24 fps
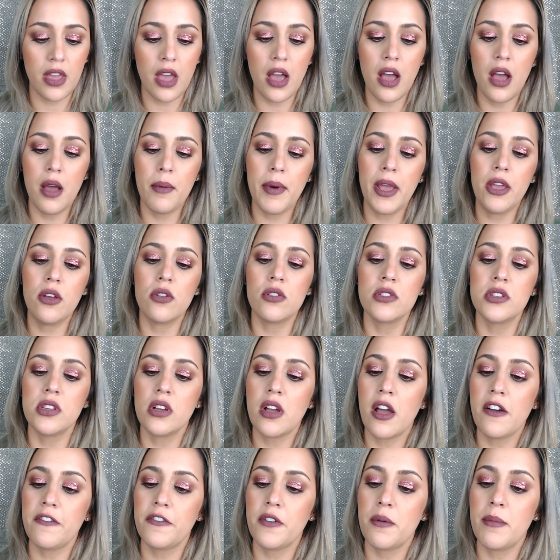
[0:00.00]
I also
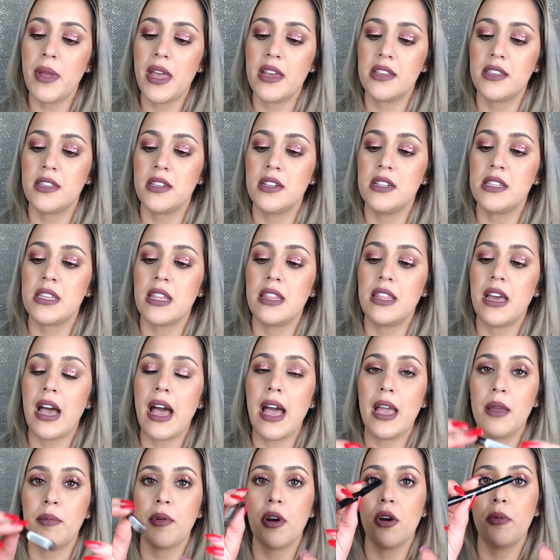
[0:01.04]
got from Essence the
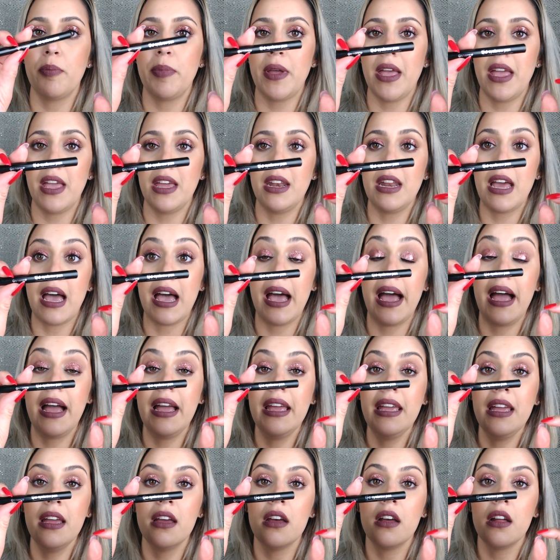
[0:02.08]
eyebrow pen.
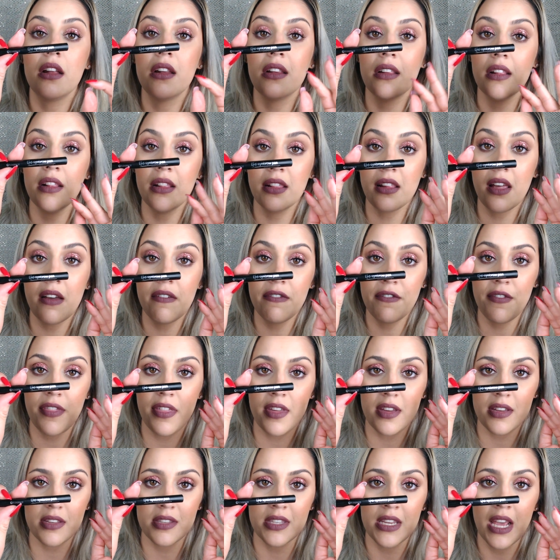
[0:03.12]
I love
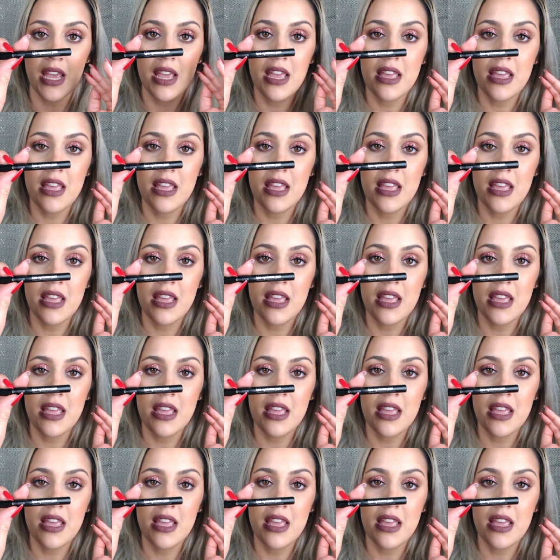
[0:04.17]
this.